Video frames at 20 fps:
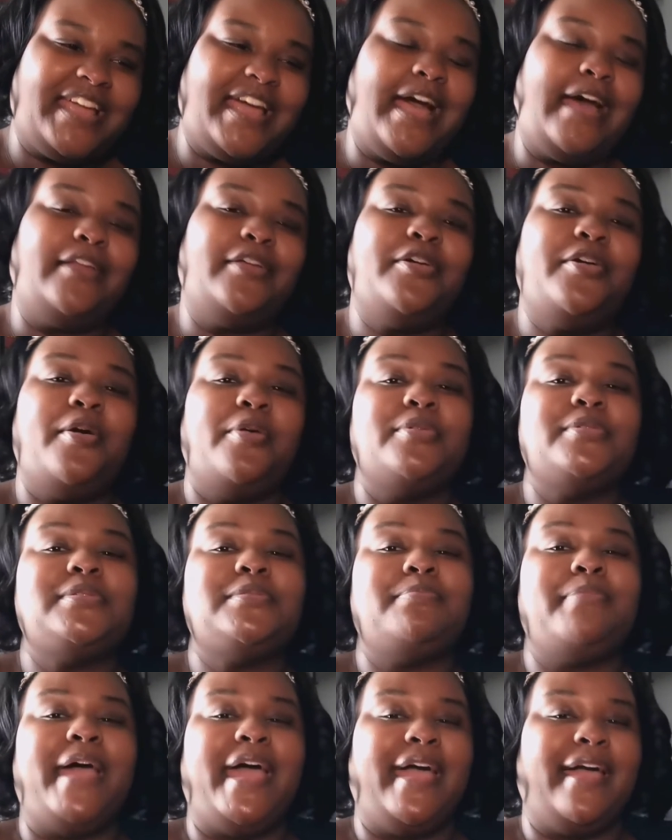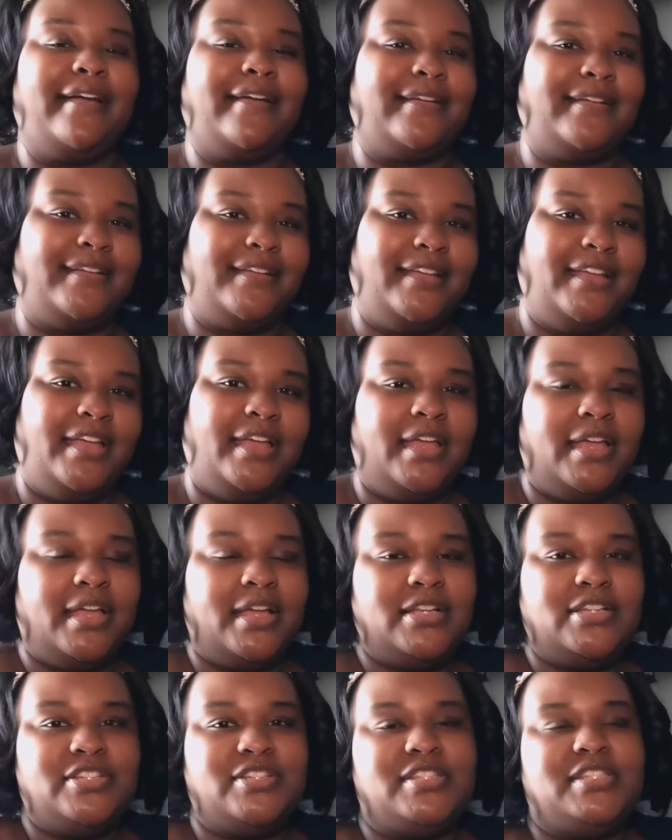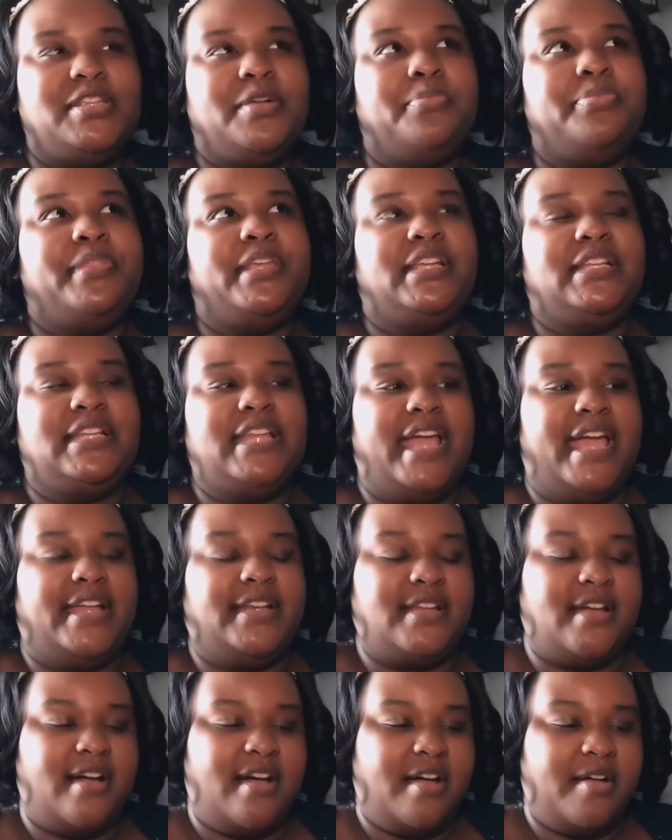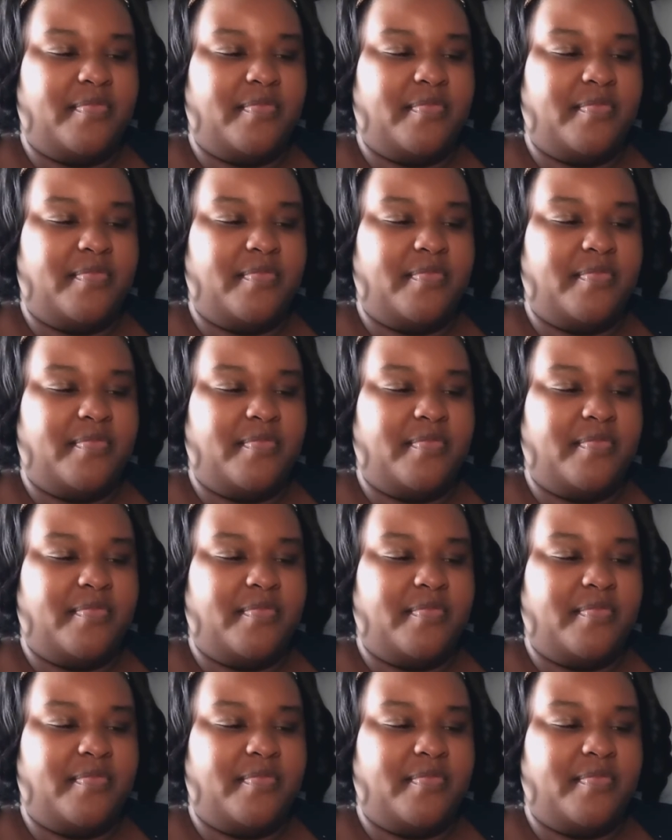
kind of goes back to something that